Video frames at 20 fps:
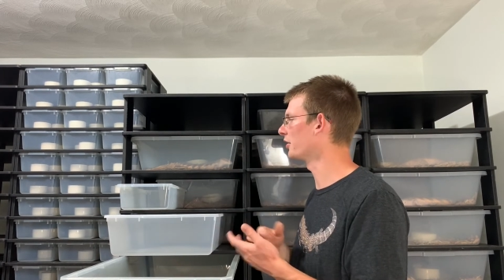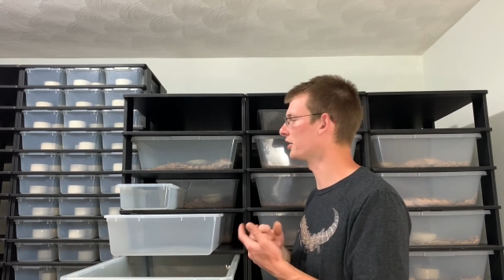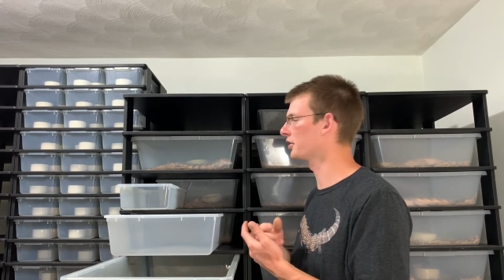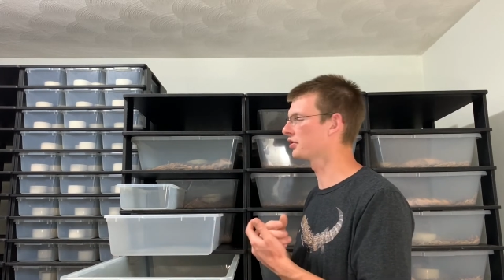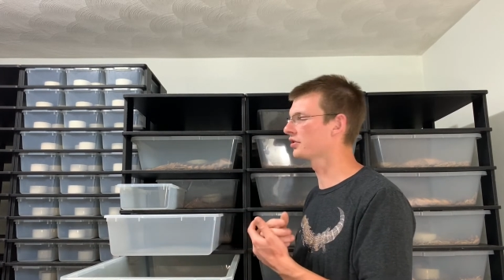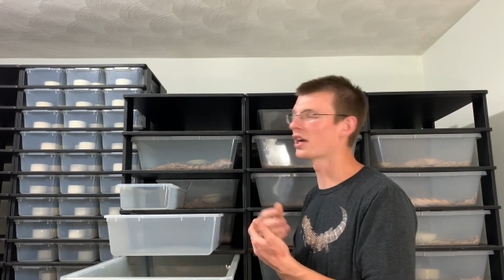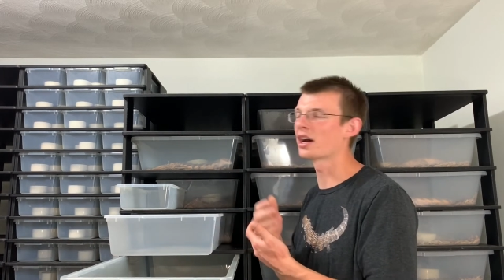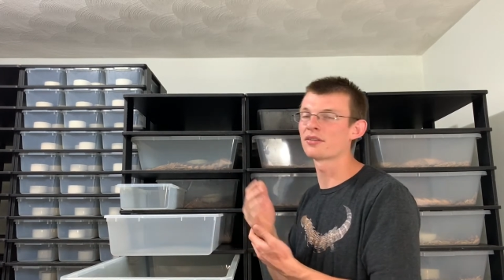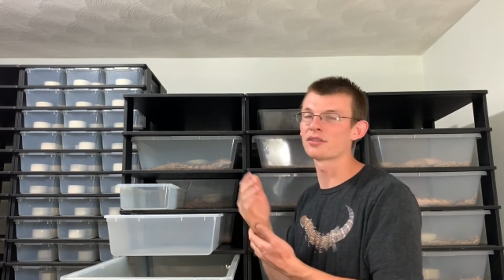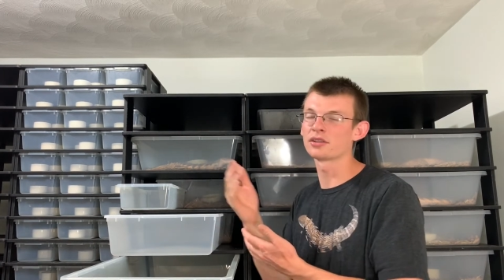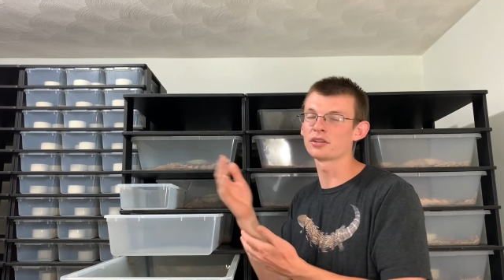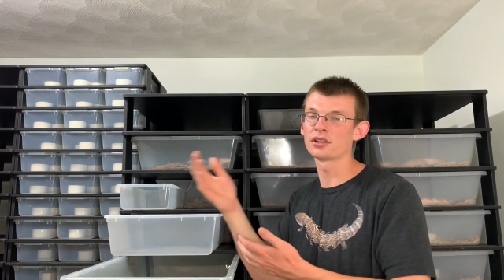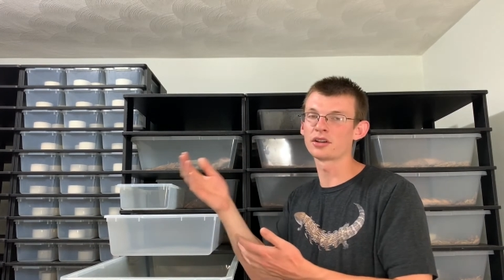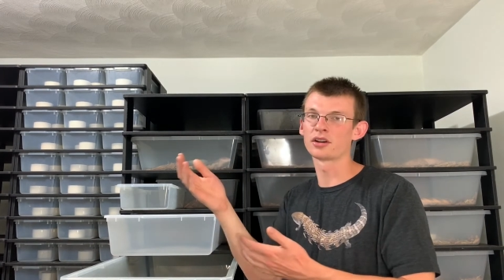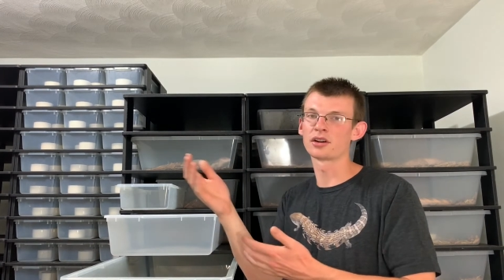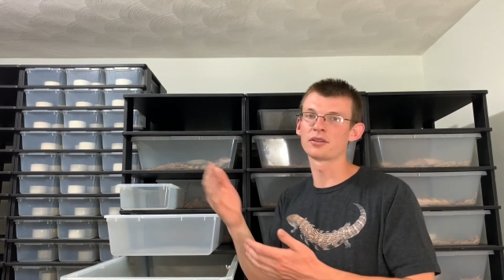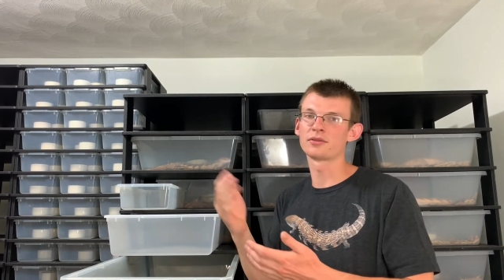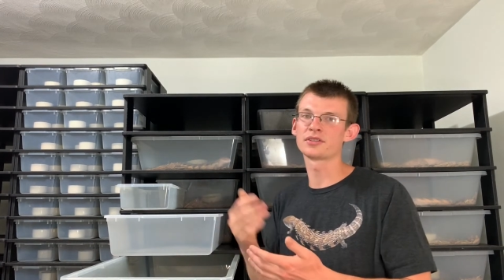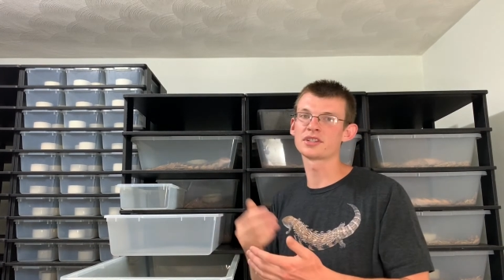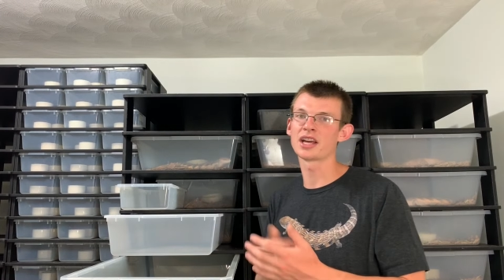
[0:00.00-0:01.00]
and you'd have a
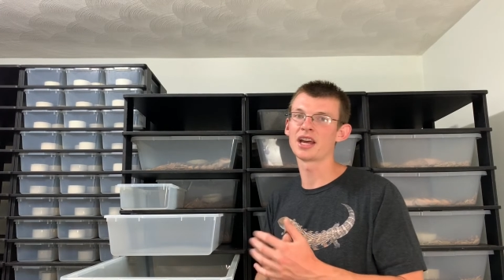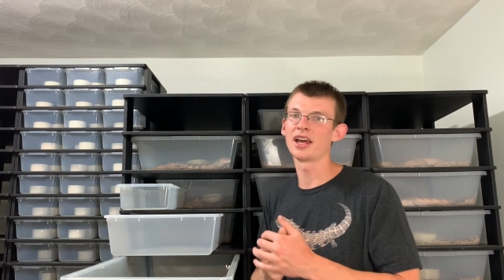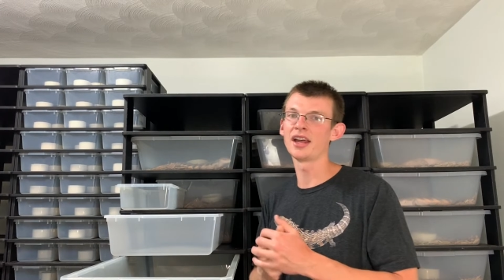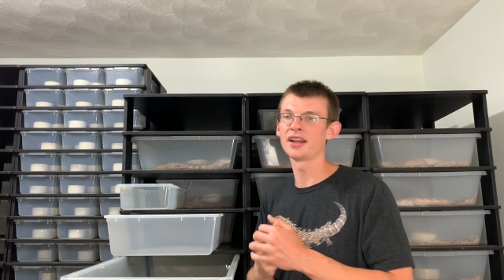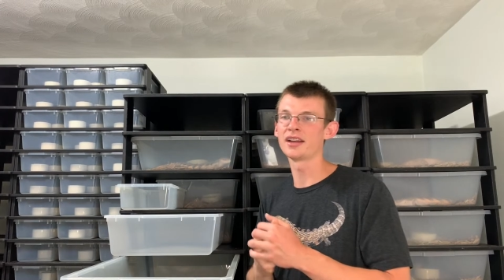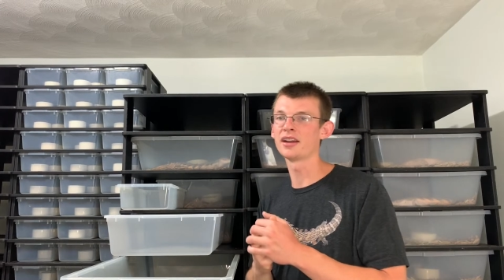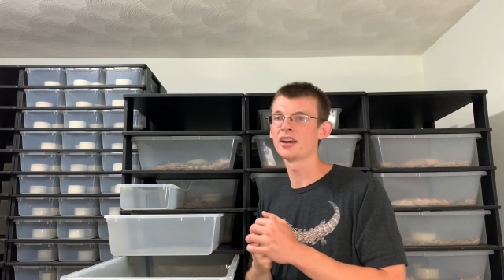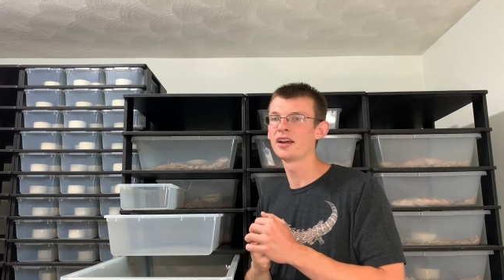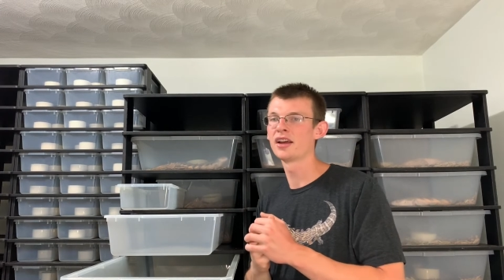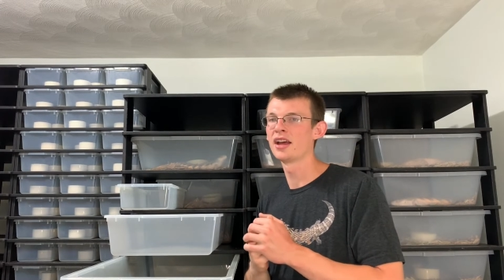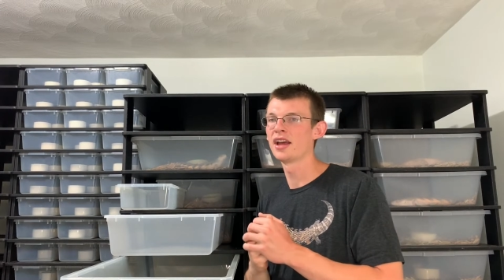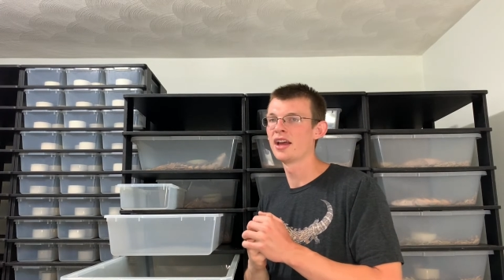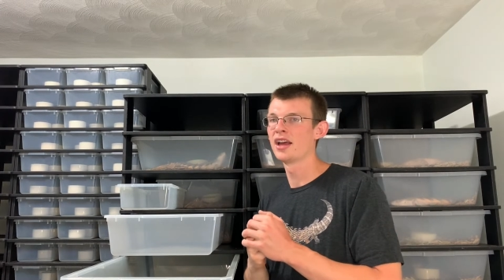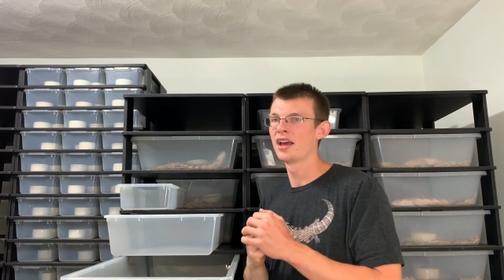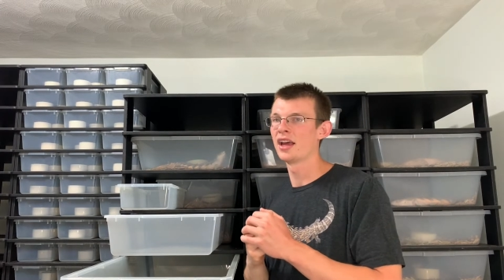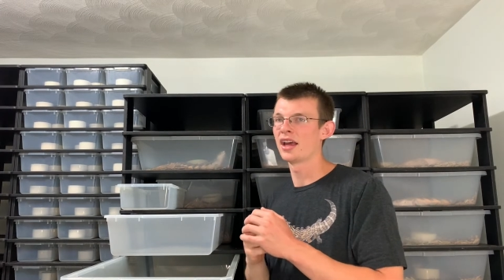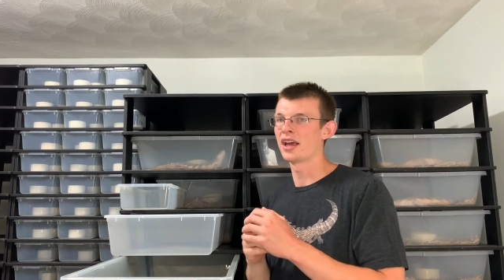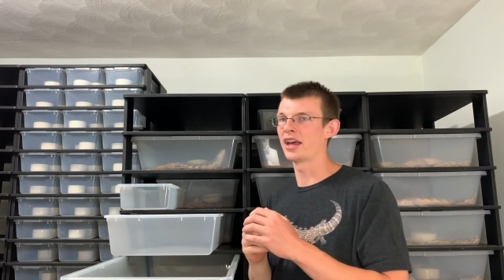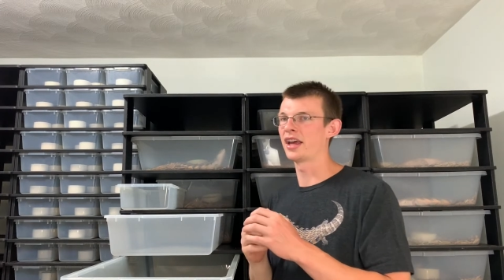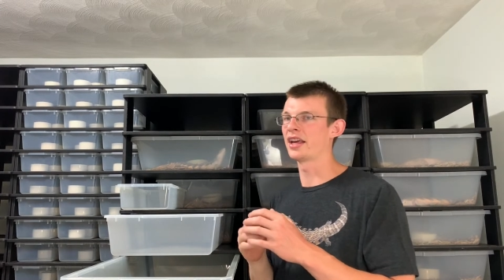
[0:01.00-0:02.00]
litter of 10
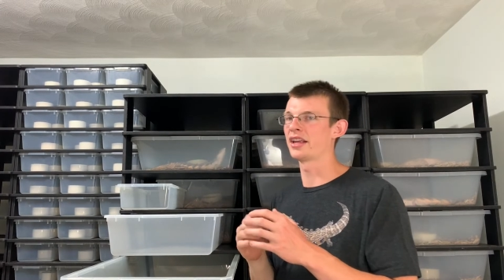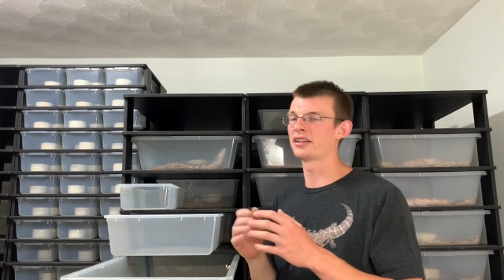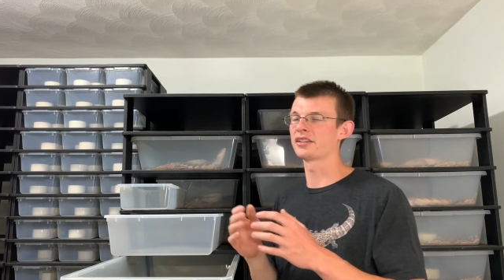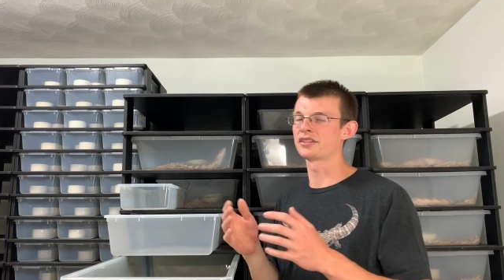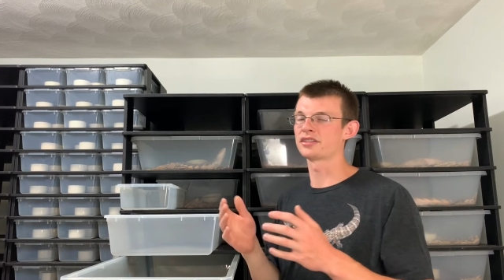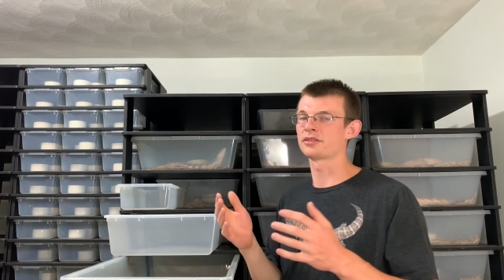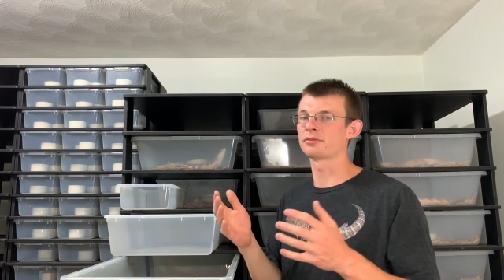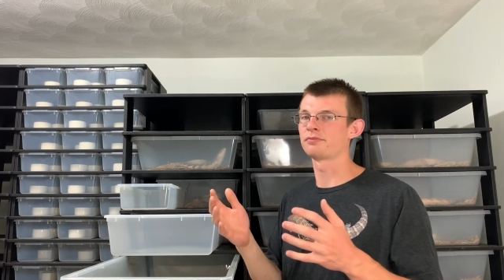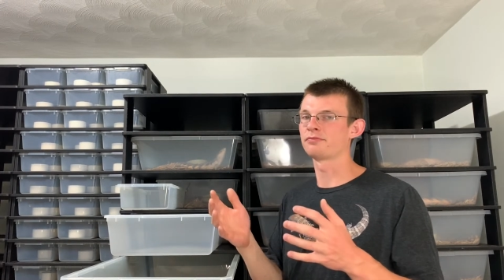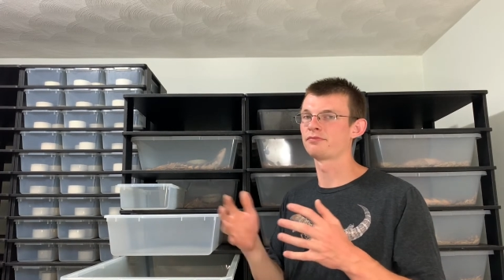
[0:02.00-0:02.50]
and